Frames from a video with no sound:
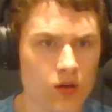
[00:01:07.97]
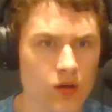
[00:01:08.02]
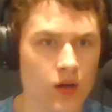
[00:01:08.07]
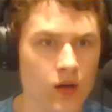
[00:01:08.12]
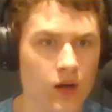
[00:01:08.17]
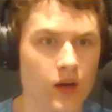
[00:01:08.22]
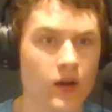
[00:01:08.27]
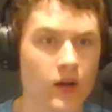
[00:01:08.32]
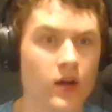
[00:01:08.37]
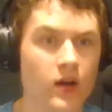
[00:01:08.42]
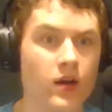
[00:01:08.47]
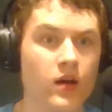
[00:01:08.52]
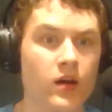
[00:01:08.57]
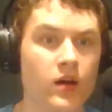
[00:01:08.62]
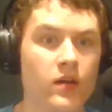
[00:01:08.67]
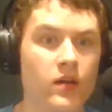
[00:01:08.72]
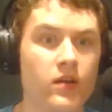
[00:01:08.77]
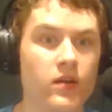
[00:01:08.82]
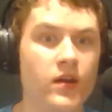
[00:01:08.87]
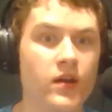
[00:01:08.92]
Ah,
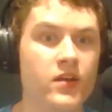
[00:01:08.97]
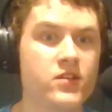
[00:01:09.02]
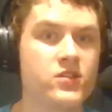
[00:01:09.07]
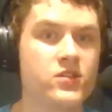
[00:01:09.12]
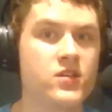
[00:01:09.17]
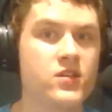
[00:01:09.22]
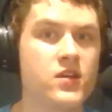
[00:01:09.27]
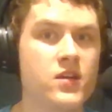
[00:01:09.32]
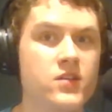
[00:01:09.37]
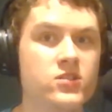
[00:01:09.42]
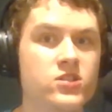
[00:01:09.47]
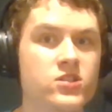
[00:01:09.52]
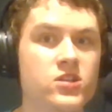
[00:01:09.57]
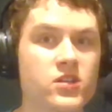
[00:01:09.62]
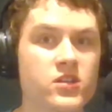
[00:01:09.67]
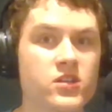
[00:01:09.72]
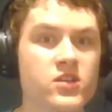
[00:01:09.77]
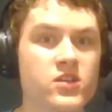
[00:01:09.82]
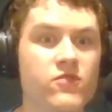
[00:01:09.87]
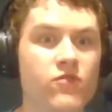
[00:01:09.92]

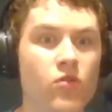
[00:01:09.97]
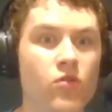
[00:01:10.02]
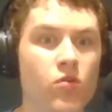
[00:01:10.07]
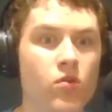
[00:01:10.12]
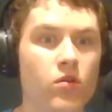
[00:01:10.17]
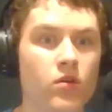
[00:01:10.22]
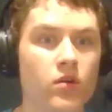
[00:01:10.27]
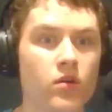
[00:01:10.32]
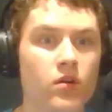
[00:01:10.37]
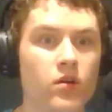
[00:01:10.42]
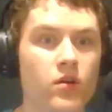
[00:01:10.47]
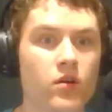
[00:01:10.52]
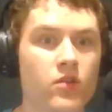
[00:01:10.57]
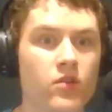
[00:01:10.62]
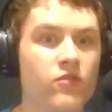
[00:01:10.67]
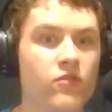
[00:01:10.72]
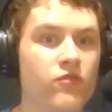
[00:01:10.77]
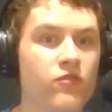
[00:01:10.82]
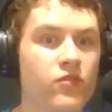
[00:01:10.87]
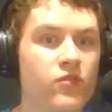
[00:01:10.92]
1964,
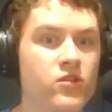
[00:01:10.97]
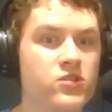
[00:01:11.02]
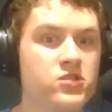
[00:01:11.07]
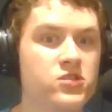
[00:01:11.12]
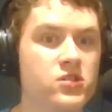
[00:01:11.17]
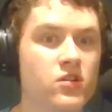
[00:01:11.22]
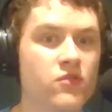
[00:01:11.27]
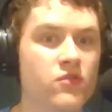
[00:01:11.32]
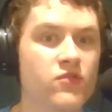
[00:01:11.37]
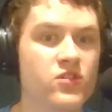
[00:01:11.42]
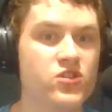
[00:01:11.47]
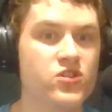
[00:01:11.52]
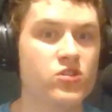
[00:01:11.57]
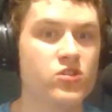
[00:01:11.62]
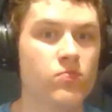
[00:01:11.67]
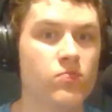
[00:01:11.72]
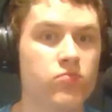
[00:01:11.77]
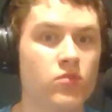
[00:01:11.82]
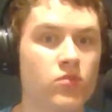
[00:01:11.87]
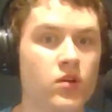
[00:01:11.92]
the first
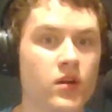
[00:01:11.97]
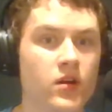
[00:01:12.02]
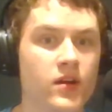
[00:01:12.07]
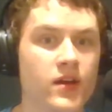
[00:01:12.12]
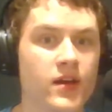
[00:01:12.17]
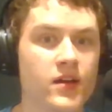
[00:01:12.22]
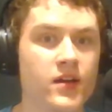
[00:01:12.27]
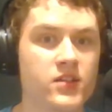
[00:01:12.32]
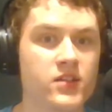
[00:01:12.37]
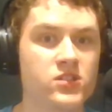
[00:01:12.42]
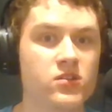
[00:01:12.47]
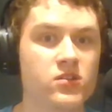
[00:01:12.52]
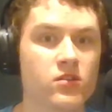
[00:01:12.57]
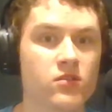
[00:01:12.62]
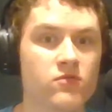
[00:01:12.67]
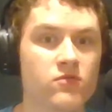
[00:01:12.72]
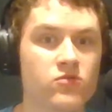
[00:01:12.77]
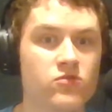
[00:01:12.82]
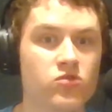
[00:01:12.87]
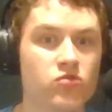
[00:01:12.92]
official broadcast
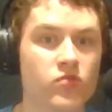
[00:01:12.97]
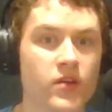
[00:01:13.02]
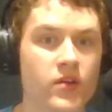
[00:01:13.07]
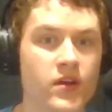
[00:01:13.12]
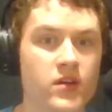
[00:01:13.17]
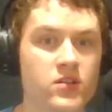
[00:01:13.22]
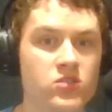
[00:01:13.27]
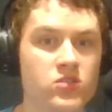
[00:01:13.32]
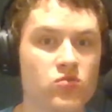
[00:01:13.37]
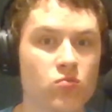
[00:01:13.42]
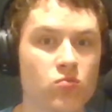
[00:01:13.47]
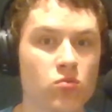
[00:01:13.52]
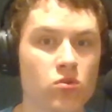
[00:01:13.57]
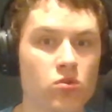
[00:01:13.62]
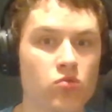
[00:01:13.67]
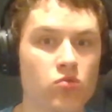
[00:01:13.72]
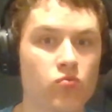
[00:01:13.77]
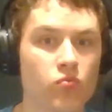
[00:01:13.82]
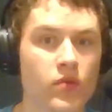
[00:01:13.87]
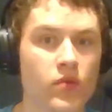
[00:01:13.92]
of Trans
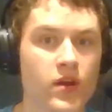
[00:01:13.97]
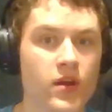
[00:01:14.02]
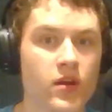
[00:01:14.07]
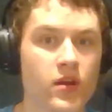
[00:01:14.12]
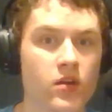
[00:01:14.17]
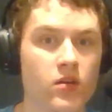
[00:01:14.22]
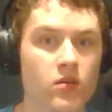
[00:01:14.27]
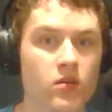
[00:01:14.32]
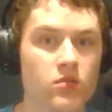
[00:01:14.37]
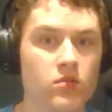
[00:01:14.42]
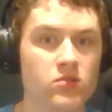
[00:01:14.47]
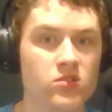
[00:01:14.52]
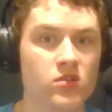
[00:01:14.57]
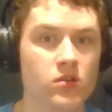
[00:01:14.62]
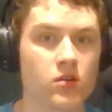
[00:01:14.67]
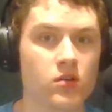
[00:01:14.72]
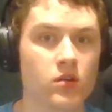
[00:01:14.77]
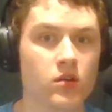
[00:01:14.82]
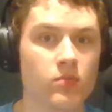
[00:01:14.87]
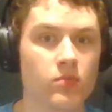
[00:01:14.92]
World Radios
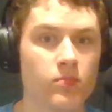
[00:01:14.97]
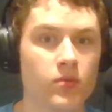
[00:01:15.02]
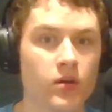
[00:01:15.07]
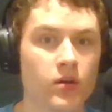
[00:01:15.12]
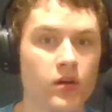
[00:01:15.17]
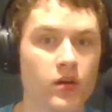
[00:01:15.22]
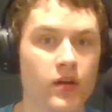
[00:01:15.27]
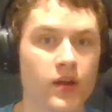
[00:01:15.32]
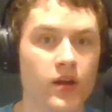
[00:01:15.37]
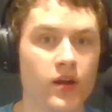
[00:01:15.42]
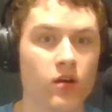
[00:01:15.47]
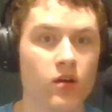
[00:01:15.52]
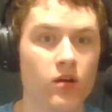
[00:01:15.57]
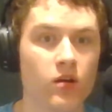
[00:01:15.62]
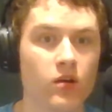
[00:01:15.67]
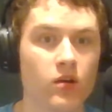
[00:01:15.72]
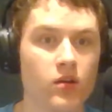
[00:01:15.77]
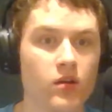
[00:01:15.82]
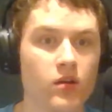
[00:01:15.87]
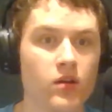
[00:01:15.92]
on Bonaire.
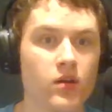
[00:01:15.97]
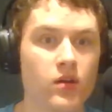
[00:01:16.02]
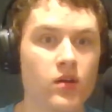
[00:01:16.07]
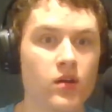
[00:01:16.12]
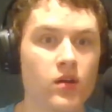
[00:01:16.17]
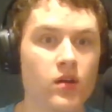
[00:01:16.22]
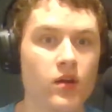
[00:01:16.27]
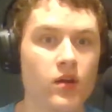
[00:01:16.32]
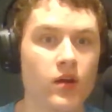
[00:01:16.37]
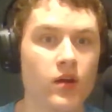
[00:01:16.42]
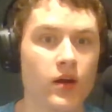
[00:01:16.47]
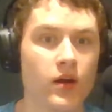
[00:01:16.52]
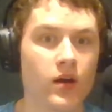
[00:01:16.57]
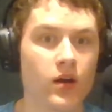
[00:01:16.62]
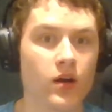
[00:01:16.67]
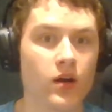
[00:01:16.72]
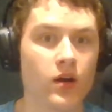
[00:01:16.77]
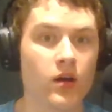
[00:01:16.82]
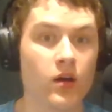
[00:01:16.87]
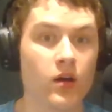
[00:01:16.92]

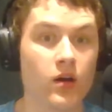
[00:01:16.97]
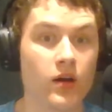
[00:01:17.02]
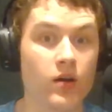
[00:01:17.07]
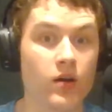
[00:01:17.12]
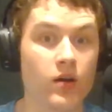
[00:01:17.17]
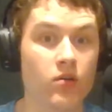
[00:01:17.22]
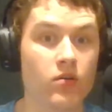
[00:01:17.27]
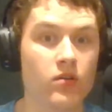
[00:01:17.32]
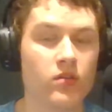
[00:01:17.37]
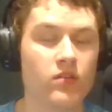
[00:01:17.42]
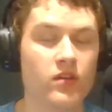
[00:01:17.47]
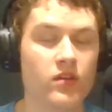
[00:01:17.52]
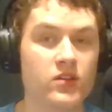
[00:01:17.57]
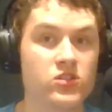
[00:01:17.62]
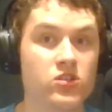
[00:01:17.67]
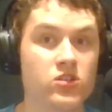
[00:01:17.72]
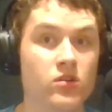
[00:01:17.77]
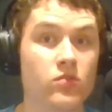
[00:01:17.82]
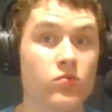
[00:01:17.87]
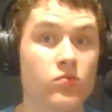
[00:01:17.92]
Uh, ah, I don't.
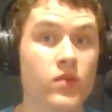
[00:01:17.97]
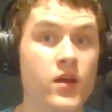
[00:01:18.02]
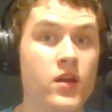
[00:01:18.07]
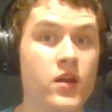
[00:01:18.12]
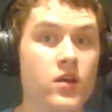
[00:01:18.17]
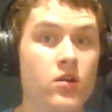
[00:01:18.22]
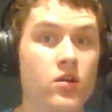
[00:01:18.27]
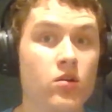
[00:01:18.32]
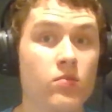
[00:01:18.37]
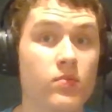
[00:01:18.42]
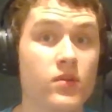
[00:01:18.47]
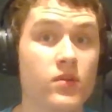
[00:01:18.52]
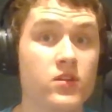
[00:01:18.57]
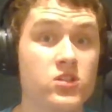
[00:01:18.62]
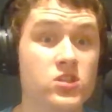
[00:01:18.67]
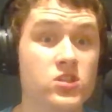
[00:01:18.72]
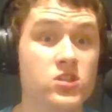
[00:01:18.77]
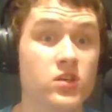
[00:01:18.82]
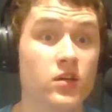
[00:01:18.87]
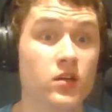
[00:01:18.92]
That's on radio, but
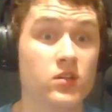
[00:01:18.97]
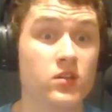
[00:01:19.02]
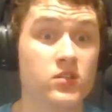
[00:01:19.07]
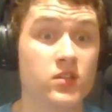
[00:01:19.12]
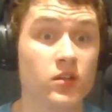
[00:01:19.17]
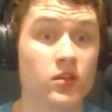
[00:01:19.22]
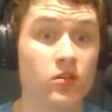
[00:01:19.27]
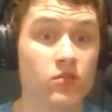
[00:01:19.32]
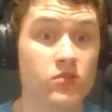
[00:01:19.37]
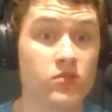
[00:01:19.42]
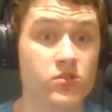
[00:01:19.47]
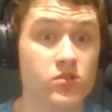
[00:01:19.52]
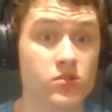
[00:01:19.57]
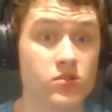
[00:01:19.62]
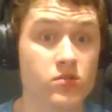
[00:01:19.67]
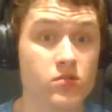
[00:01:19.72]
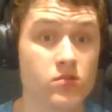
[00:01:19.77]
it's not on television.